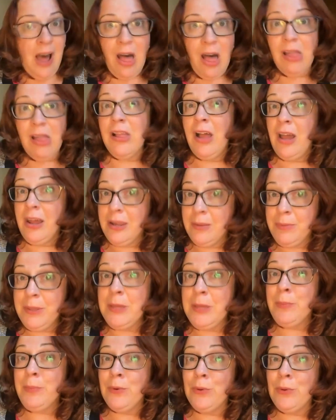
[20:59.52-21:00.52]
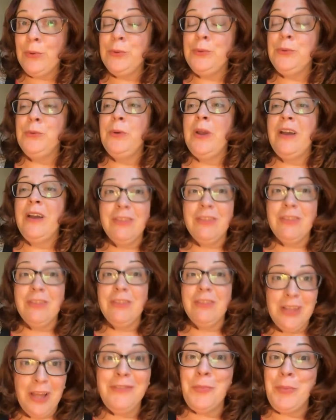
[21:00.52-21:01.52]
a lot of people who have
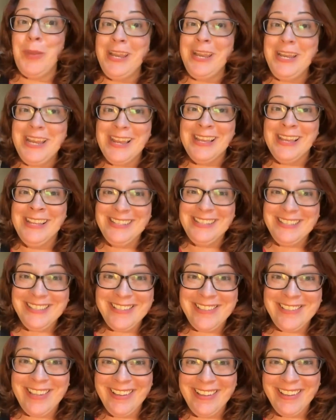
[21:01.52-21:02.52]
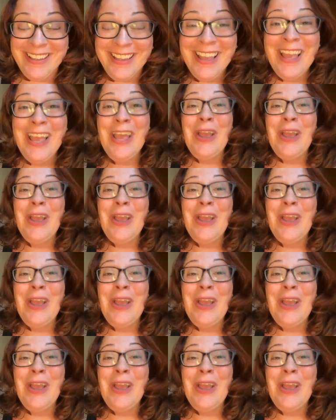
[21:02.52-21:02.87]
a lot of opinions